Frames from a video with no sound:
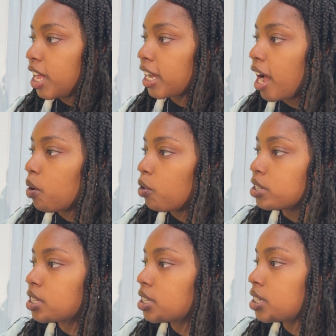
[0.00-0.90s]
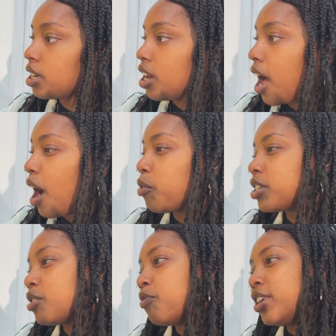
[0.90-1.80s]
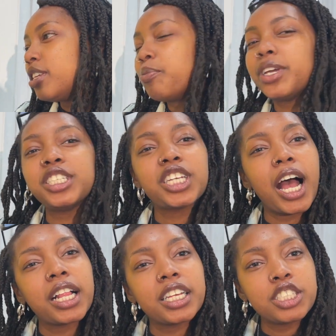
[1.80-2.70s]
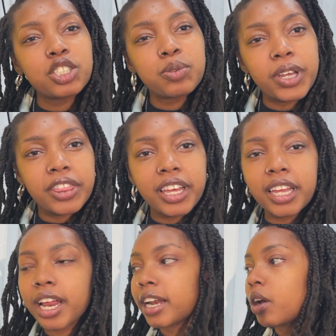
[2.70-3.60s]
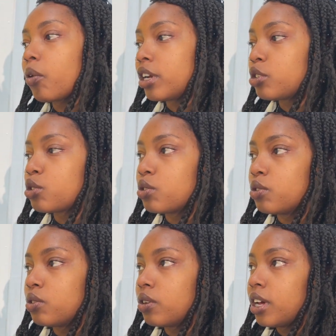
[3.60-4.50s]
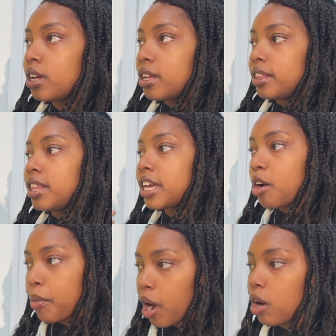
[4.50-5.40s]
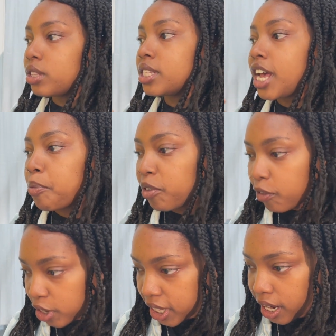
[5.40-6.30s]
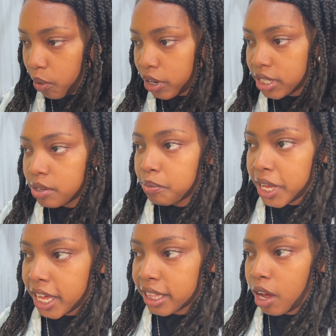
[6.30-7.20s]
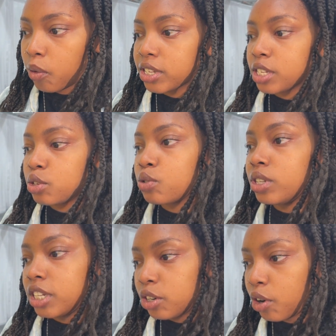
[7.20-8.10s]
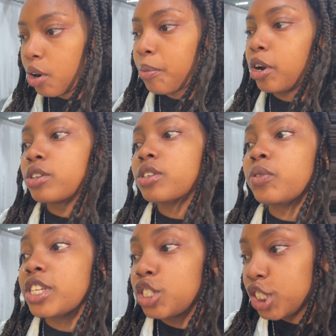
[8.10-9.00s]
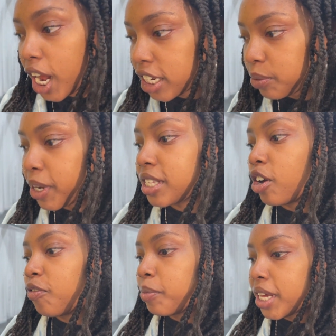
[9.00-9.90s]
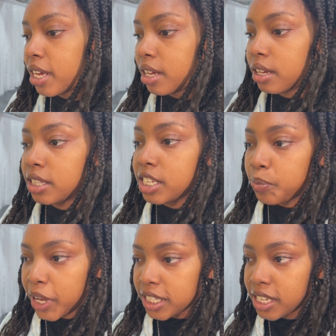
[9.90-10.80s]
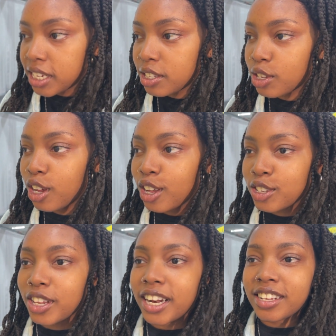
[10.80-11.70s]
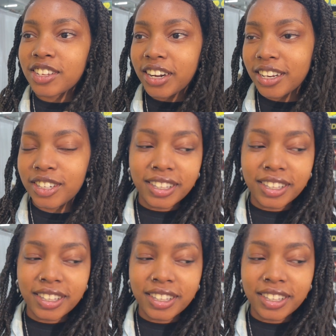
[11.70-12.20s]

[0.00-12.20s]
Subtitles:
like I wasn't really being challenged with it, and I wanted to think about the type of work that I wanted to make that wasn't too literal, but also wanted to challenge myself making these paintings. So then I started